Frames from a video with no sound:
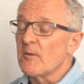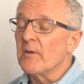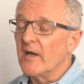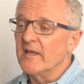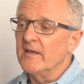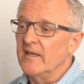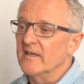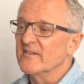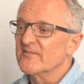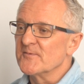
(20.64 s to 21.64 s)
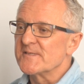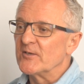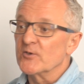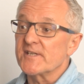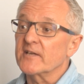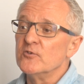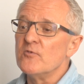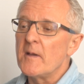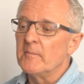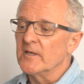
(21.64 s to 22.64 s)
a pioneer for as long as I can
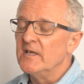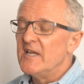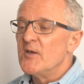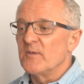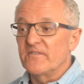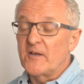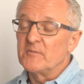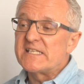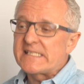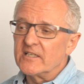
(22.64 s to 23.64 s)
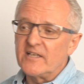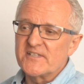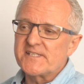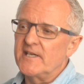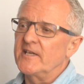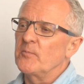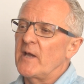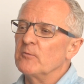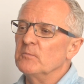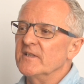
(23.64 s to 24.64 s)
remember. My family still have a saying
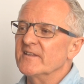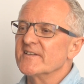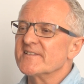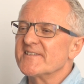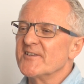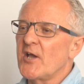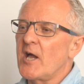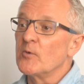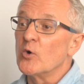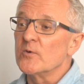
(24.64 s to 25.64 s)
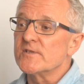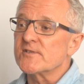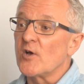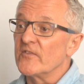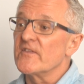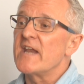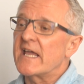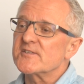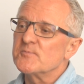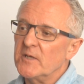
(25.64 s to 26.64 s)
about me that I'm always on the
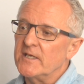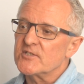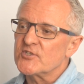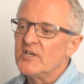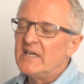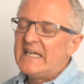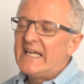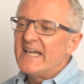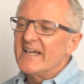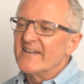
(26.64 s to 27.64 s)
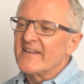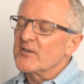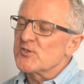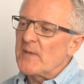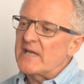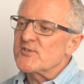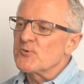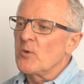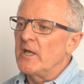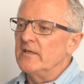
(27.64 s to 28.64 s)
next beach. And that goes back
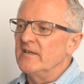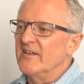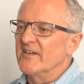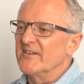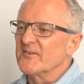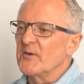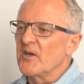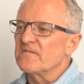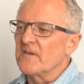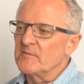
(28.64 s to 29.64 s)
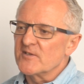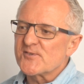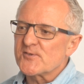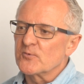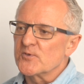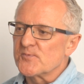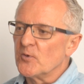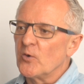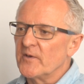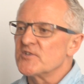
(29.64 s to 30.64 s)
to when our family was
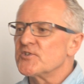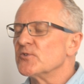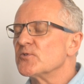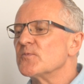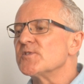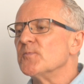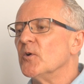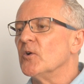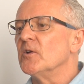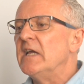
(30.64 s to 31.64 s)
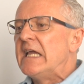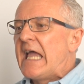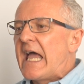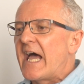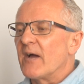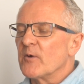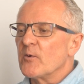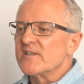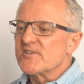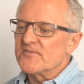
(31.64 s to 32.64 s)
small, when the children were small, and
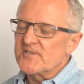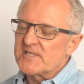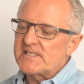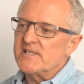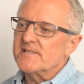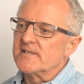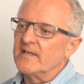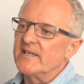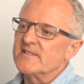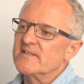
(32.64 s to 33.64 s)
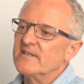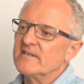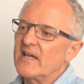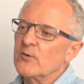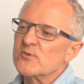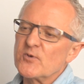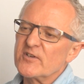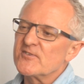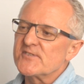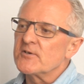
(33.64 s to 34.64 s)
we went off to the seaside. And I was
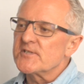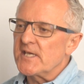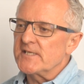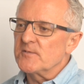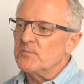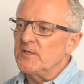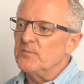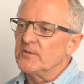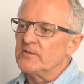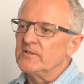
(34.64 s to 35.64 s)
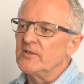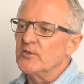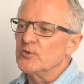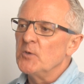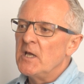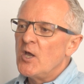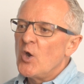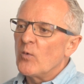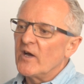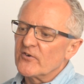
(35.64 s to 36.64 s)
one of those irritating people who,
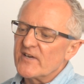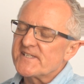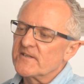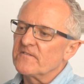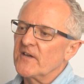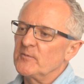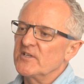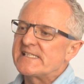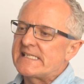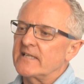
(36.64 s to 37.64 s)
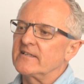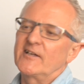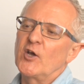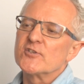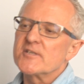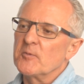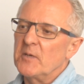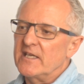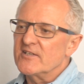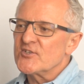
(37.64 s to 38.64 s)
while the rest of the family is settling onto the
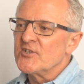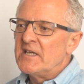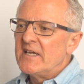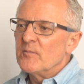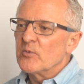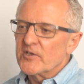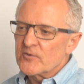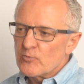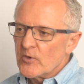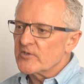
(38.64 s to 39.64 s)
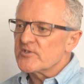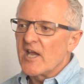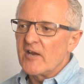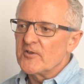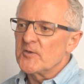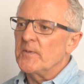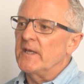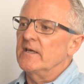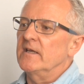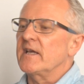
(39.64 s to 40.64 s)
beach, putting the rug down and the
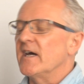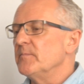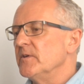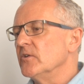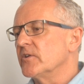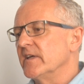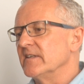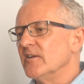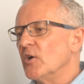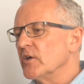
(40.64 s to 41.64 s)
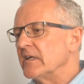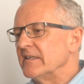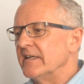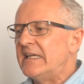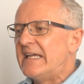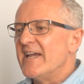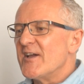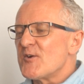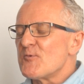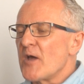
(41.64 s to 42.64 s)
picnic, I'd be looking longingly
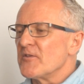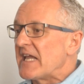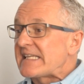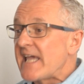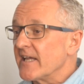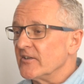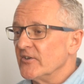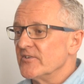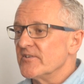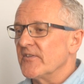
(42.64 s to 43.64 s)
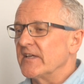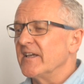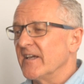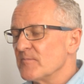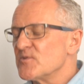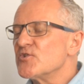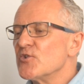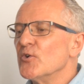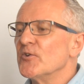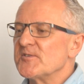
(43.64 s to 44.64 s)
around the next headland thinking I'm
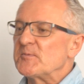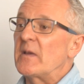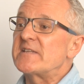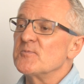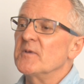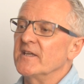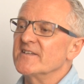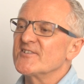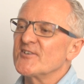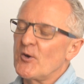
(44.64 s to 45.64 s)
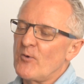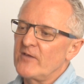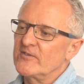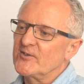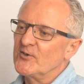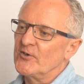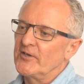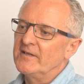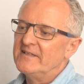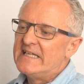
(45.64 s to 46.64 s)
sure there's a better beach around the corner.